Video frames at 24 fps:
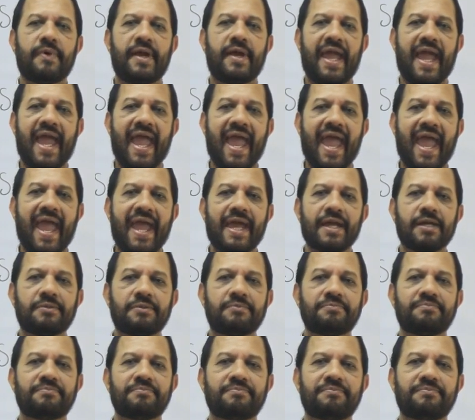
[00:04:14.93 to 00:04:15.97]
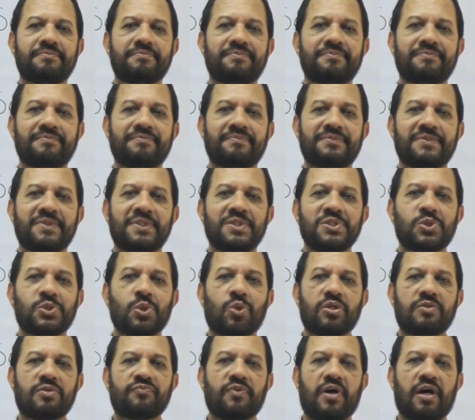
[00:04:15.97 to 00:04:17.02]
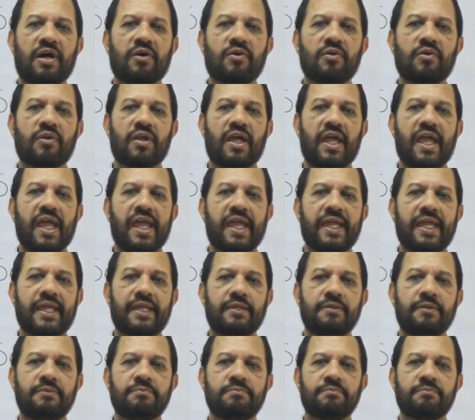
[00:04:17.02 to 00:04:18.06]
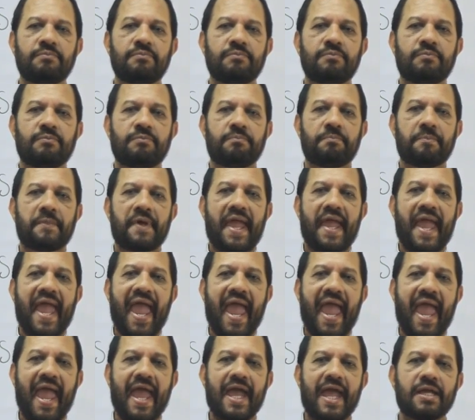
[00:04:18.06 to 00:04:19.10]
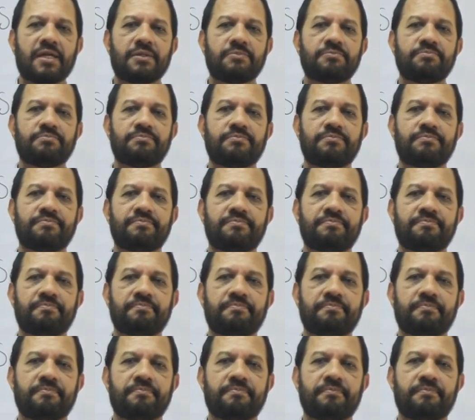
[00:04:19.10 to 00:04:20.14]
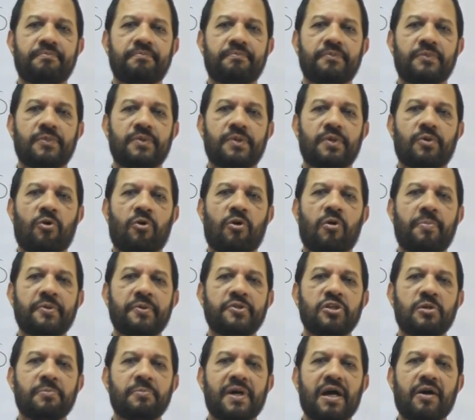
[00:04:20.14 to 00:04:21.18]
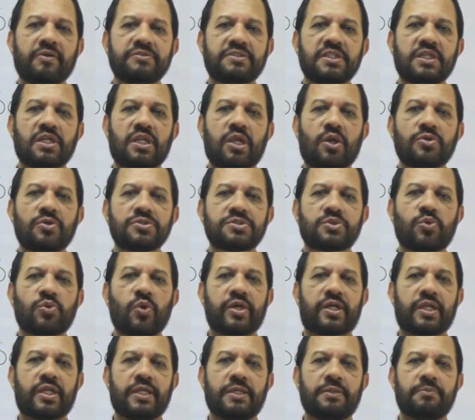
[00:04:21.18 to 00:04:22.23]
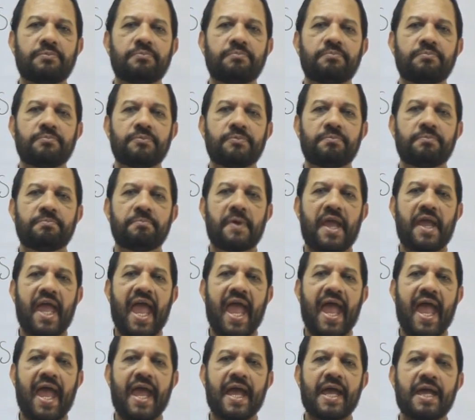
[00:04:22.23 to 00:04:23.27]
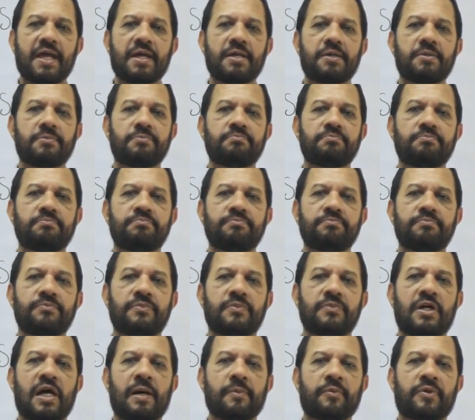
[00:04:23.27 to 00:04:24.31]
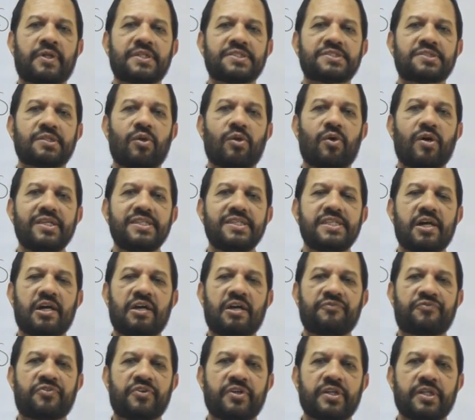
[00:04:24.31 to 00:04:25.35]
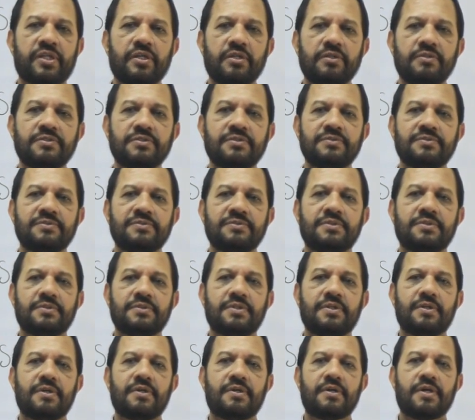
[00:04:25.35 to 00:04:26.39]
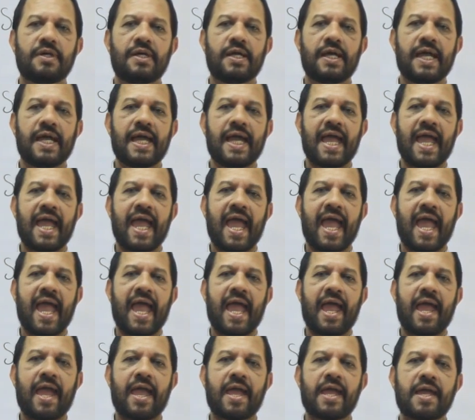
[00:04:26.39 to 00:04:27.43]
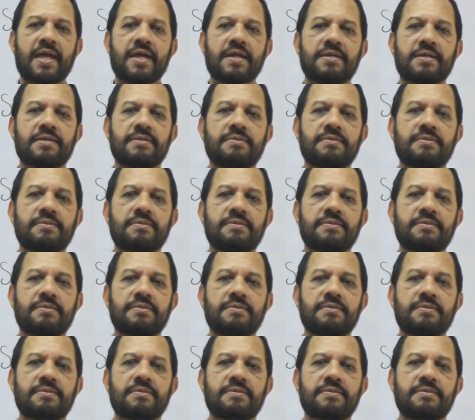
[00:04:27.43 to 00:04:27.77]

A, short vowel A, A. Open your mouth and close quickly, A. I'm gonna slow it down for you, A,